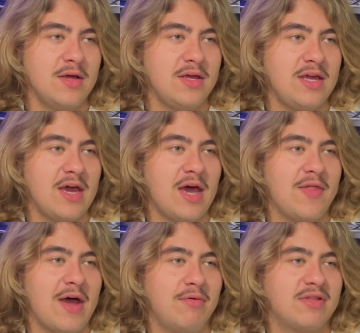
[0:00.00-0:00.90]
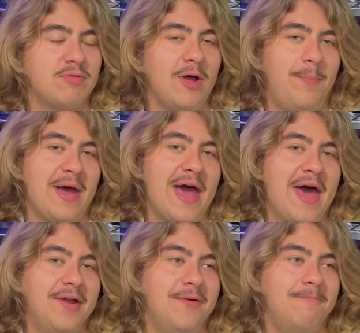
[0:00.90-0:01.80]
Yeah, that was real
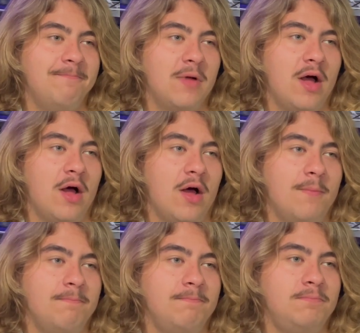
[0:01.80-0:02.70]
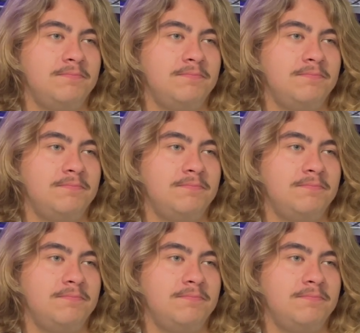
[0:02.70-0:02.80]
bad. I